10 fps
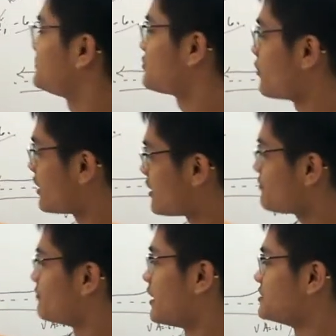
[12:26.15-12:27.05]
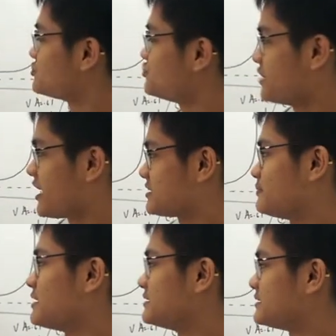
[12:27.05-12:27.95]
squared minus 3x
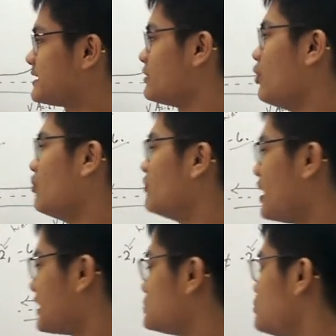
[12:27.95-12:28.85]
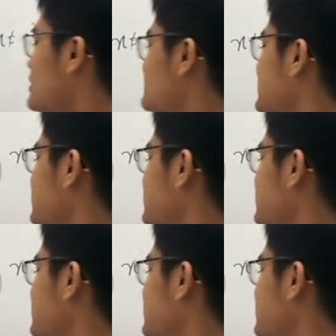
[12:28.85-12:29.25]
minus 10 over x squared plus